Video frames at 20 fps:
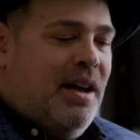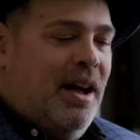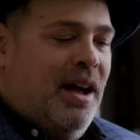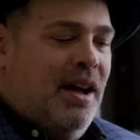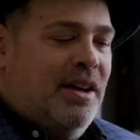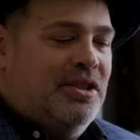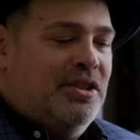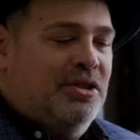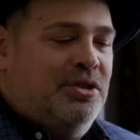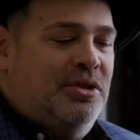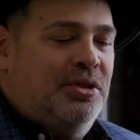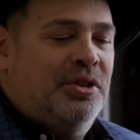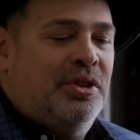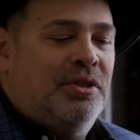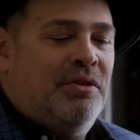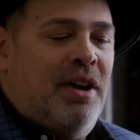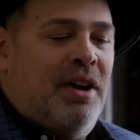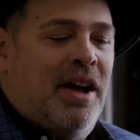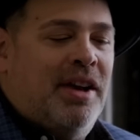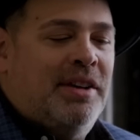
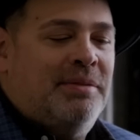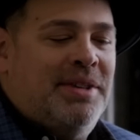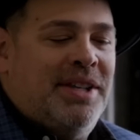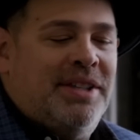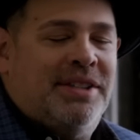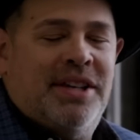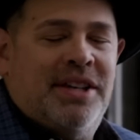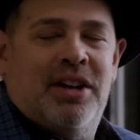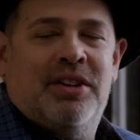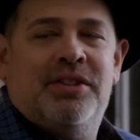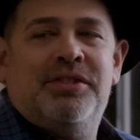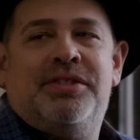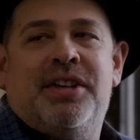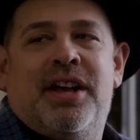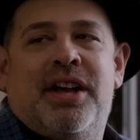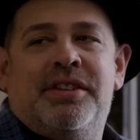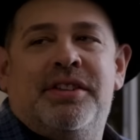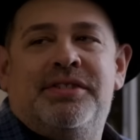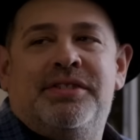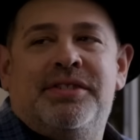Deuteronomy tells
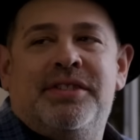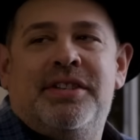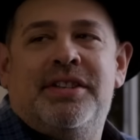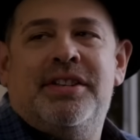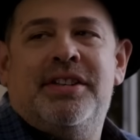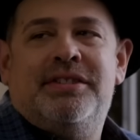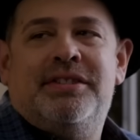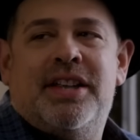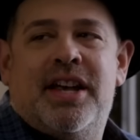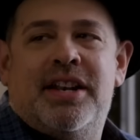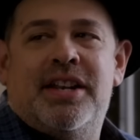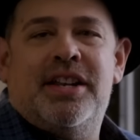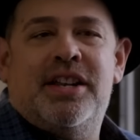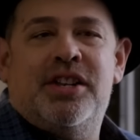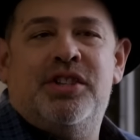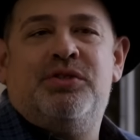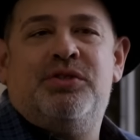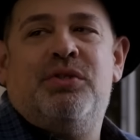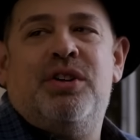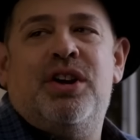us that
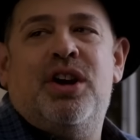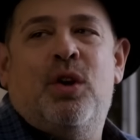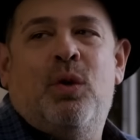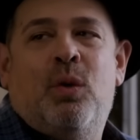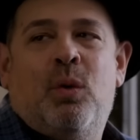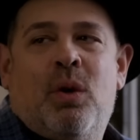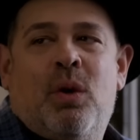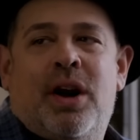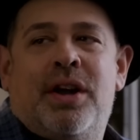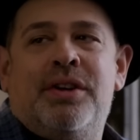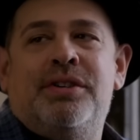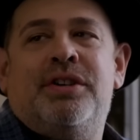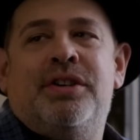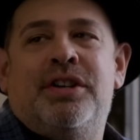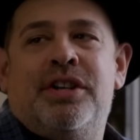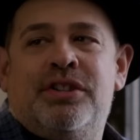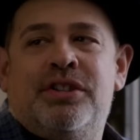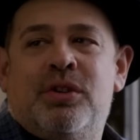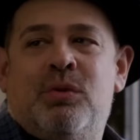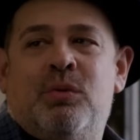Israel
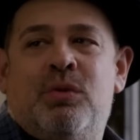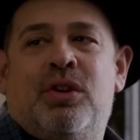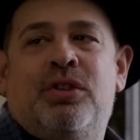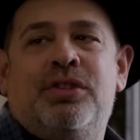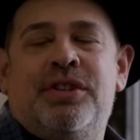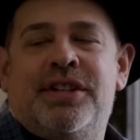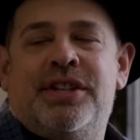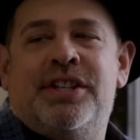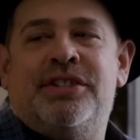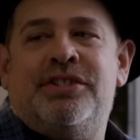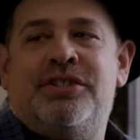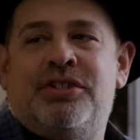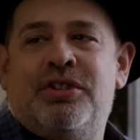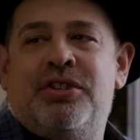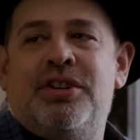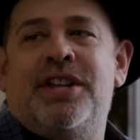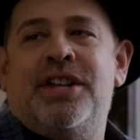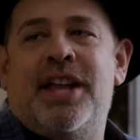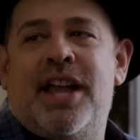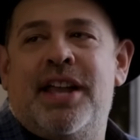wandered in the wilderness
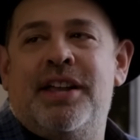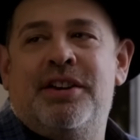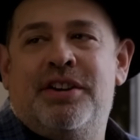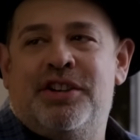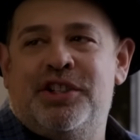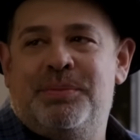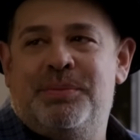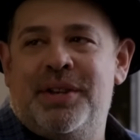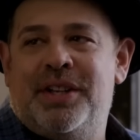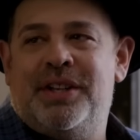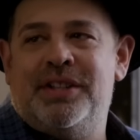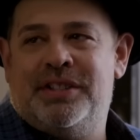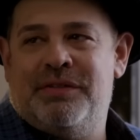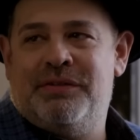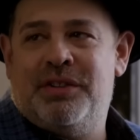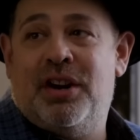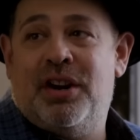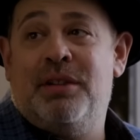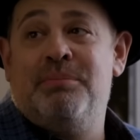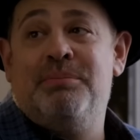38 years because
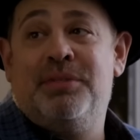of their